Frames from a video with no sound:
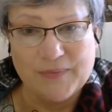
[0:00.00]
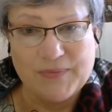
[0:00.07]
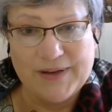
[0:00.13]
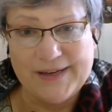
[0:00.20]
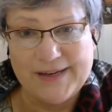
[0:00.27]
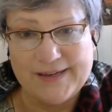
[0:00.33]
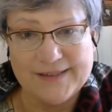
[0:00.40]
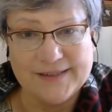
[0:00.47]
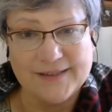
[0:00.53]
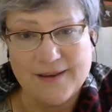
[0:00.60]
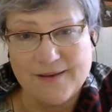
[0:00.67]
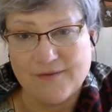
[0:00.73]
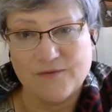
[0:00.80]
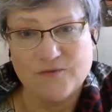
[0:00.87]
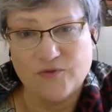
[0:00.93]
please
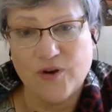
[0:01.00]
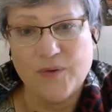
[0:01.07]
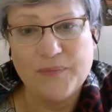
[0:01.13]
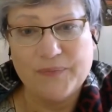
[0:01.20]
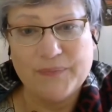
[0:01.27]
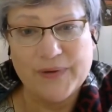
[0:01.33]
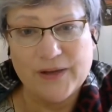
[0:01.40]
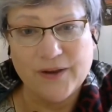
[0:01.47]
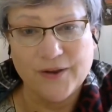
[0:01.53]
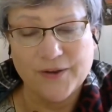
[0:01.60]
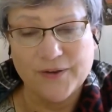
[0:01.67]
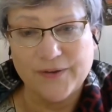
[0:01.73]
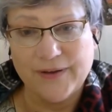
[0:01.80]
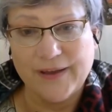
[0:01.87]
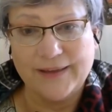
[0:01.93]
drop
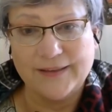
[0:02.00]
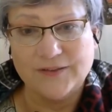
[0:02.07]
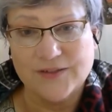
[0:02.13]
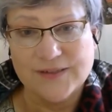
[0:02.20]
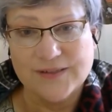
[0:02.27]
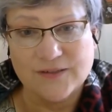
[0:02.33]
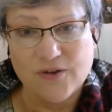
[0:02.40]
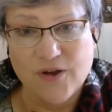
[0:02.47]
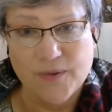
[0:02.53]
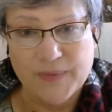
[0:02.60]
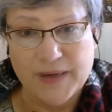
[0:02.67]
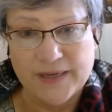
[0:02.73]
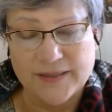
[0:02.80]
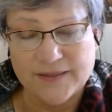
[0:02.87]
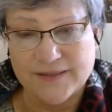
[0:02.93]
below and just
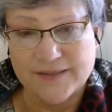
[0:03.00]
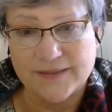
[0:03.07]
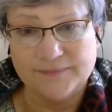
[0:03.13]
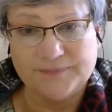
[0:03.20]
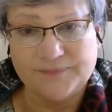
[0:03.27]
comment.